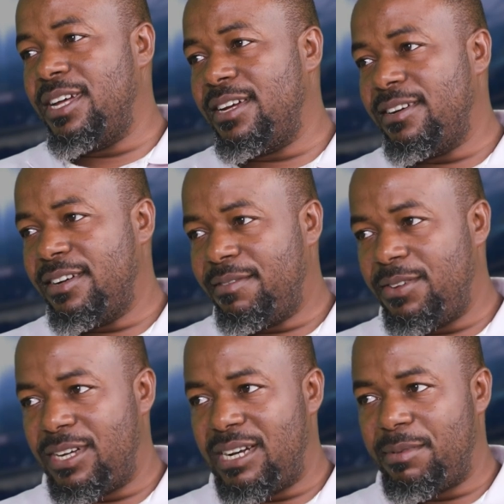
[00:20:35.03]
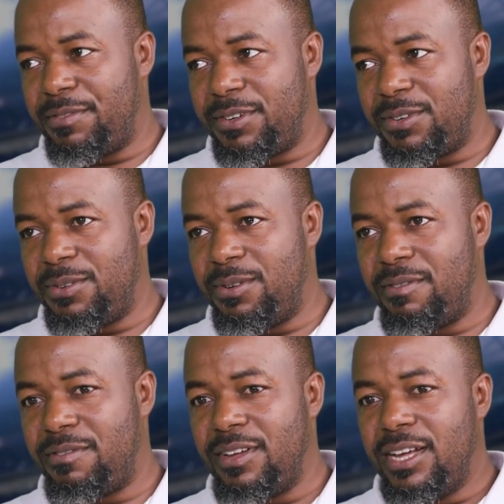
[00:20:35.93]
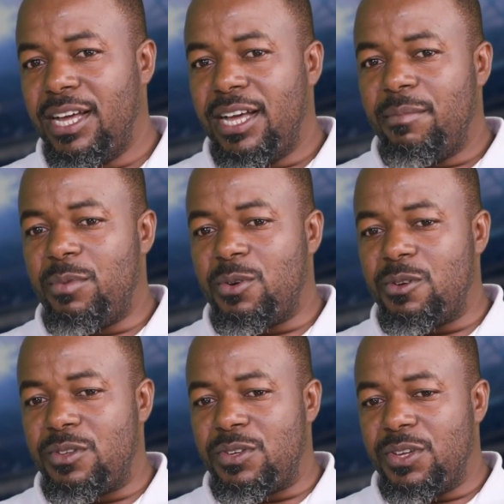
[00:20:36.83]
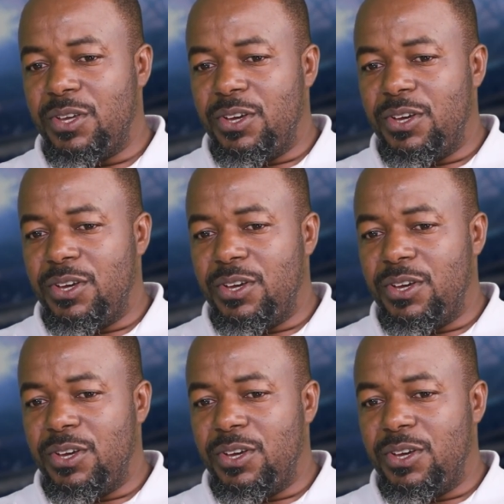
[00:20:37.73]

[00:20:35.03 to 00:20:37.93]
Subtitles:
done for Ugandan professional golf because